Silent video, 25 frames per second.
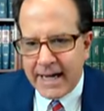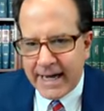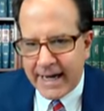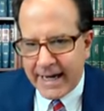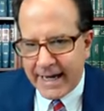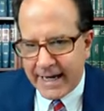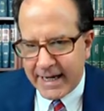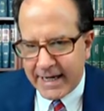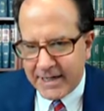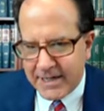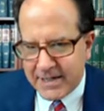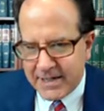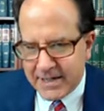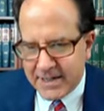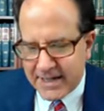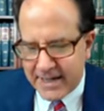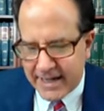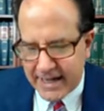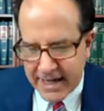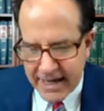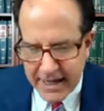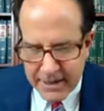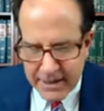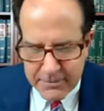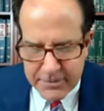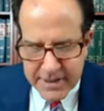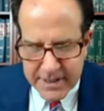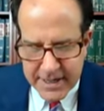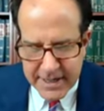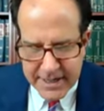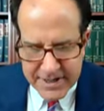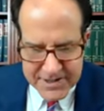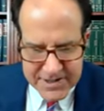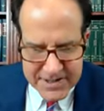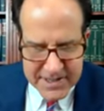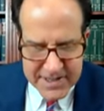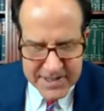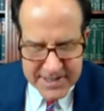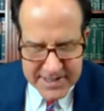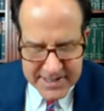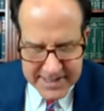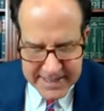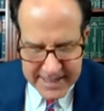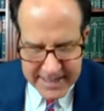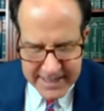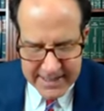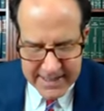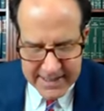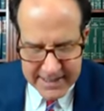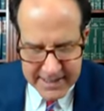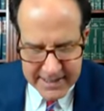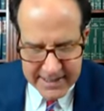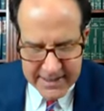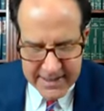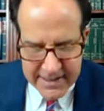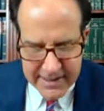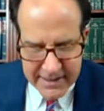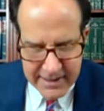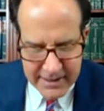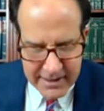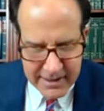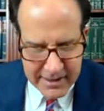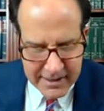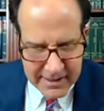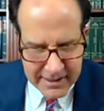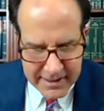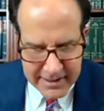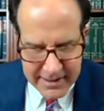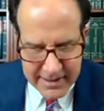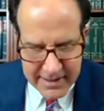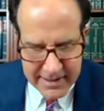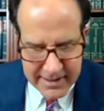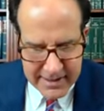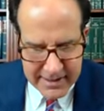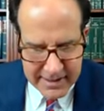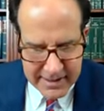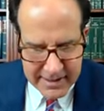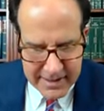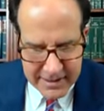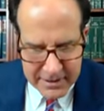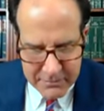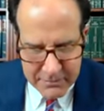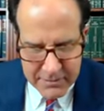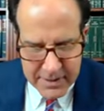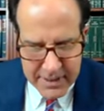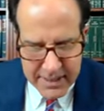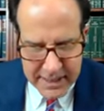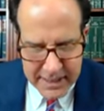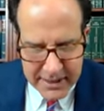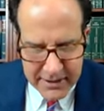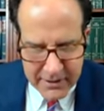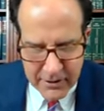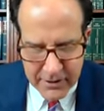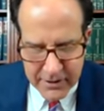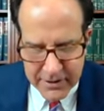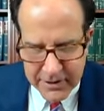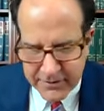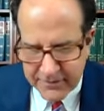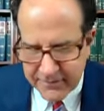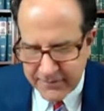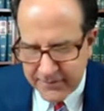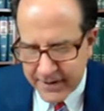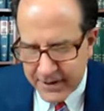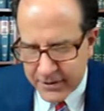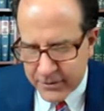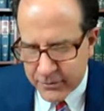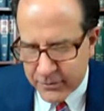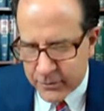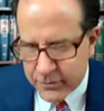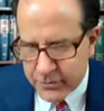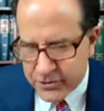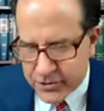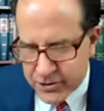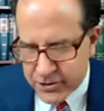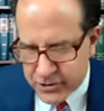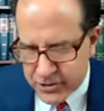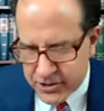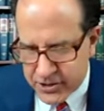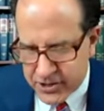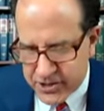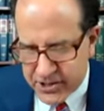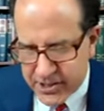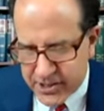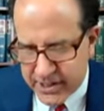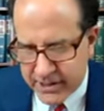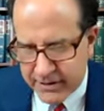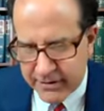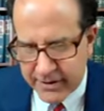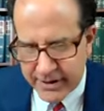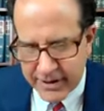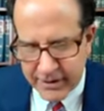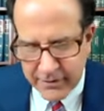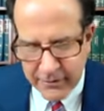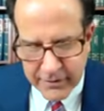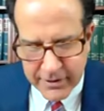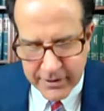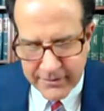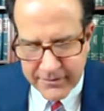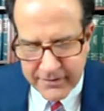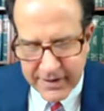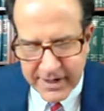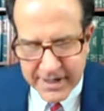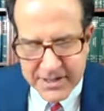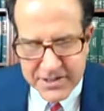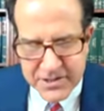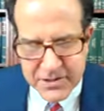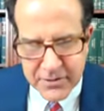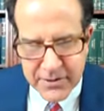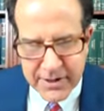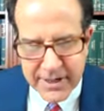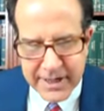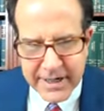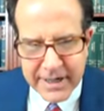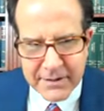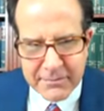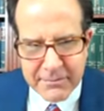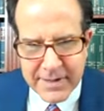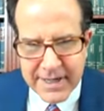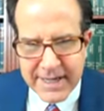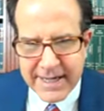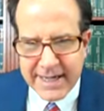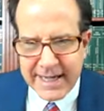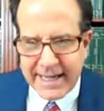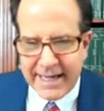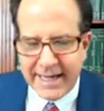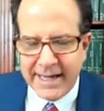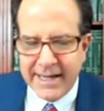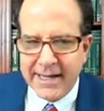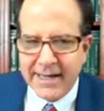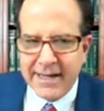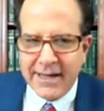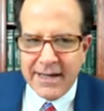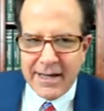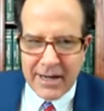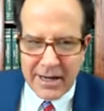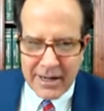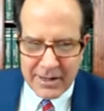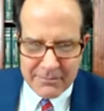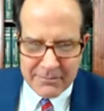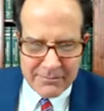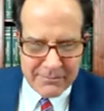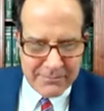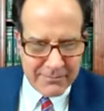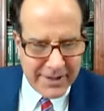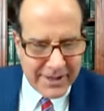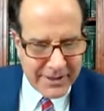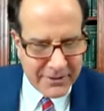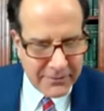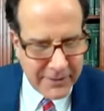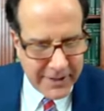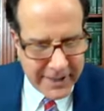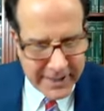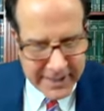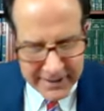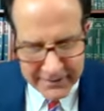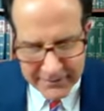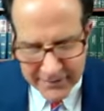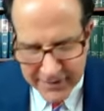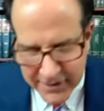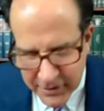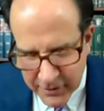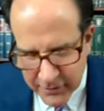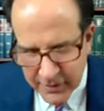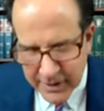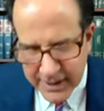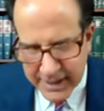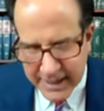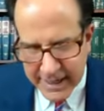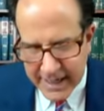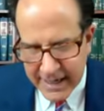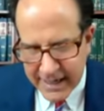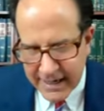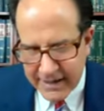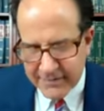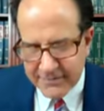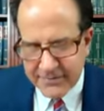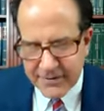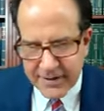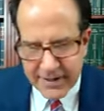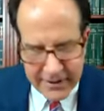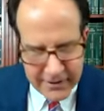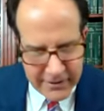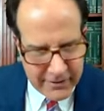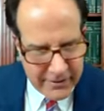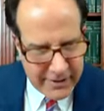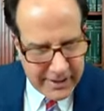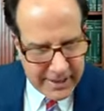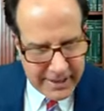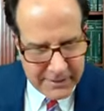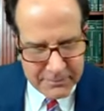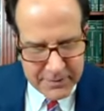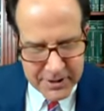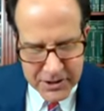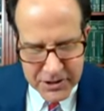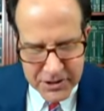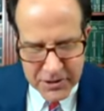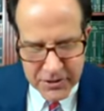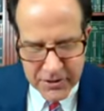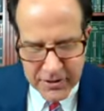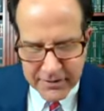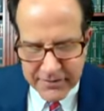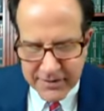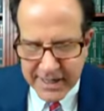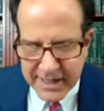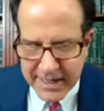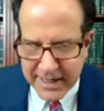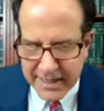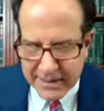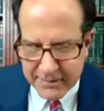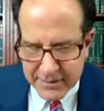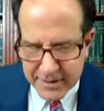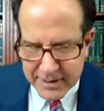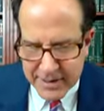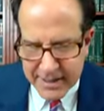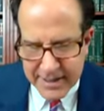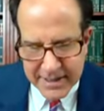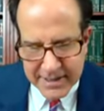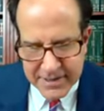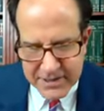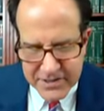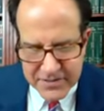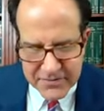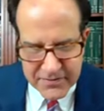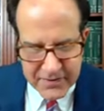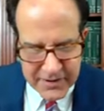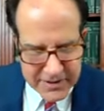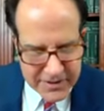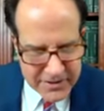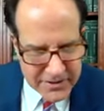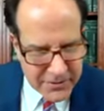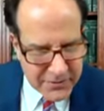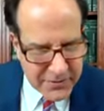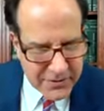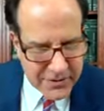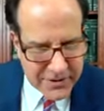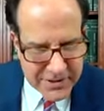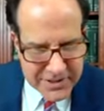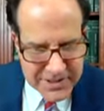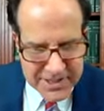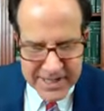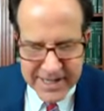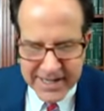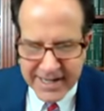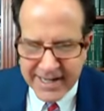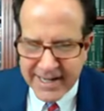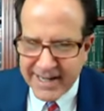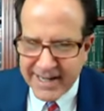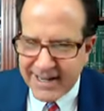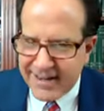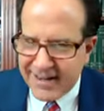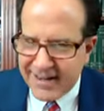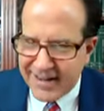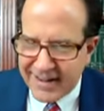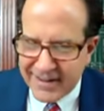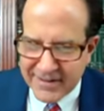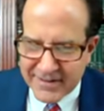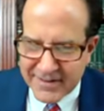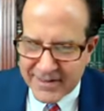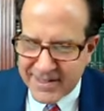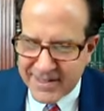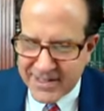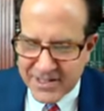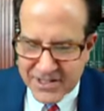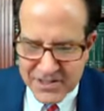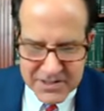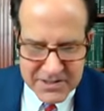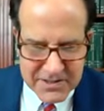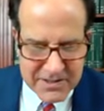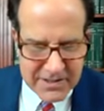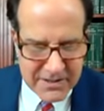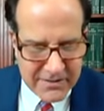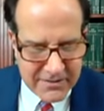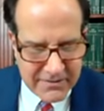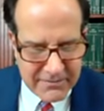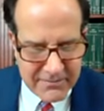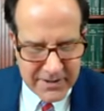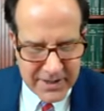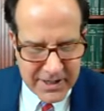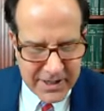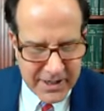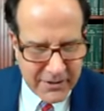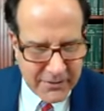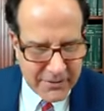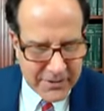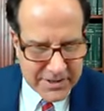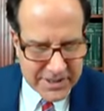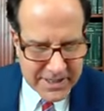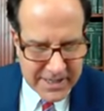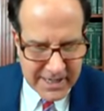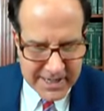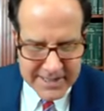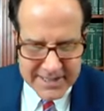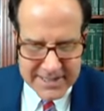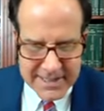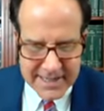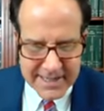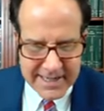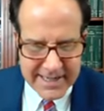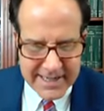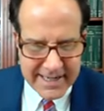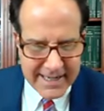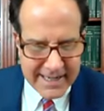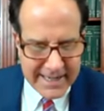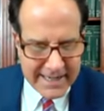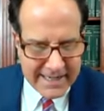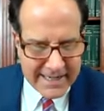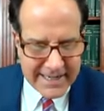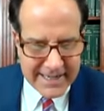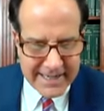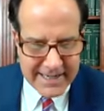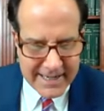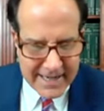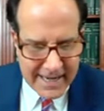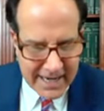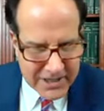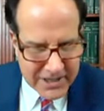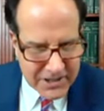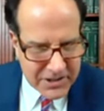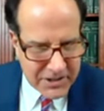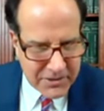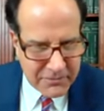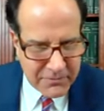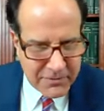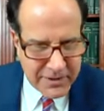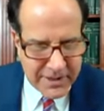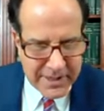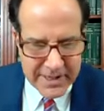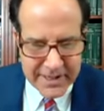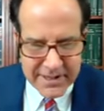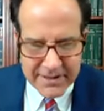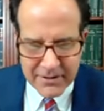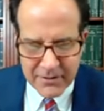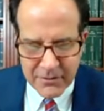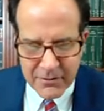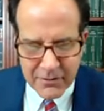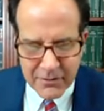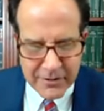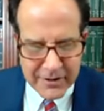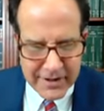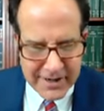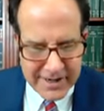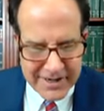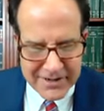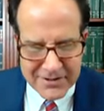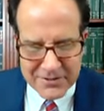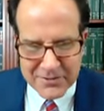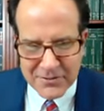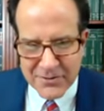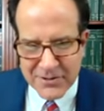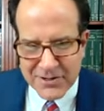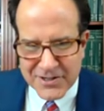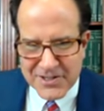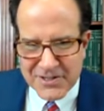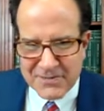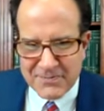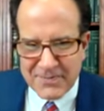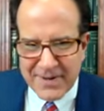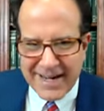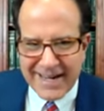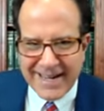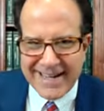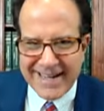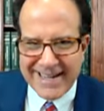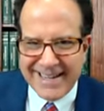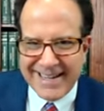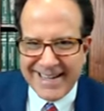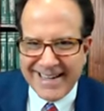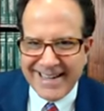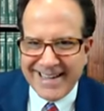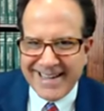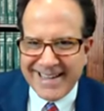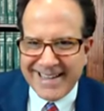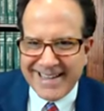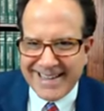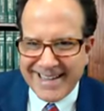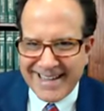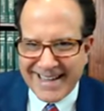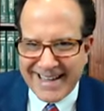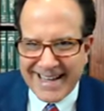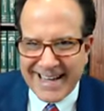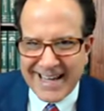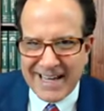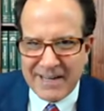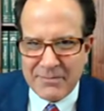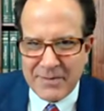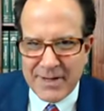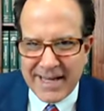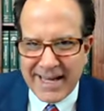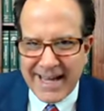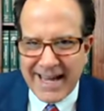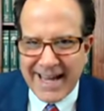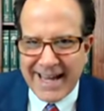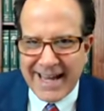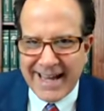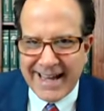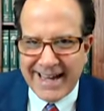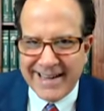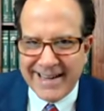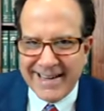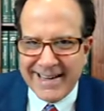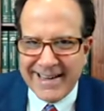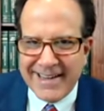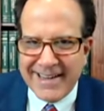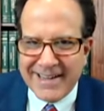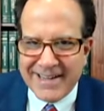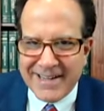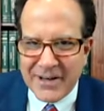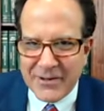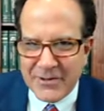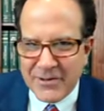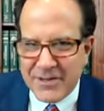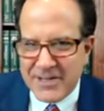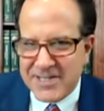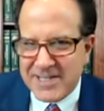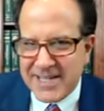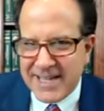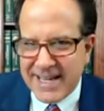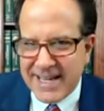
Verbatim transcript: and the ABA's standing uh, Committee on the Federal Judiciary or Advisory Committee. Um, by the way, even though I have here a picture of the ABA's front doors, uh, this video is not done in connection with or endorsed by the ABA. Now, this